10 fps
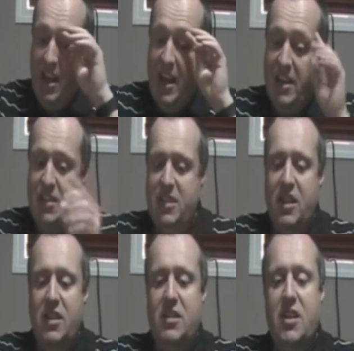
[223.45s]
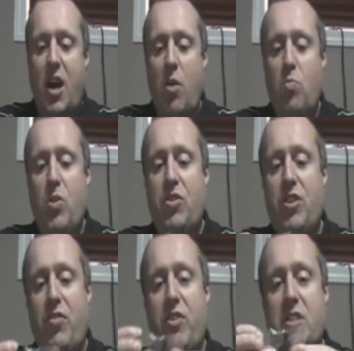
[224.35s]
is it does come with
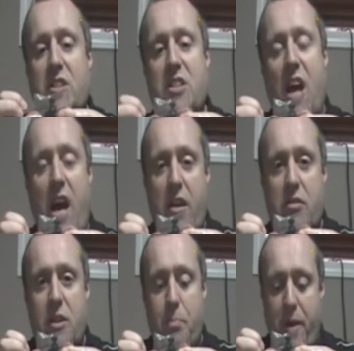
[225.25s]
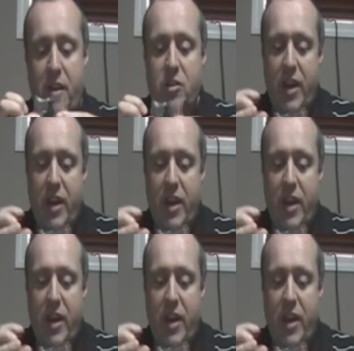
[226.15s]
different styles of buds.